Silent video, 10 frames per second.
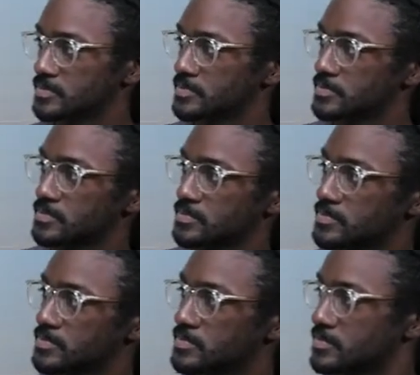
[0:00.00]

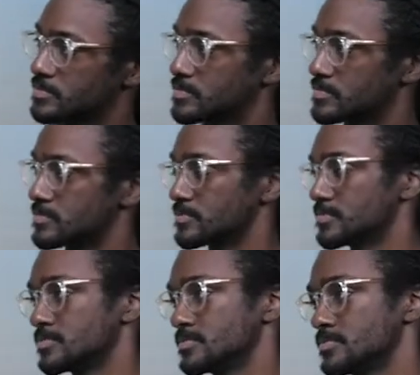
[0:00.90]

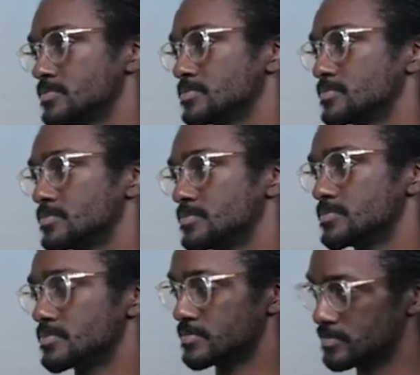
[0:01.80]

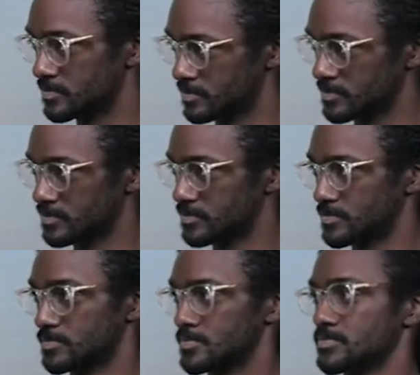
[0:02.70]

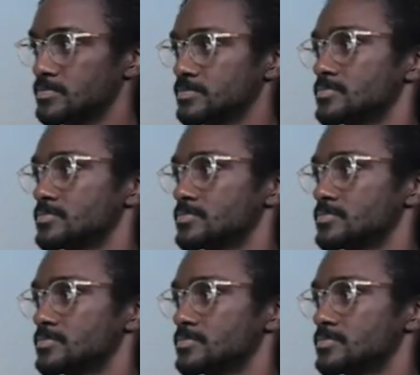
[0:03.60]
No words are spoken by the person on screen.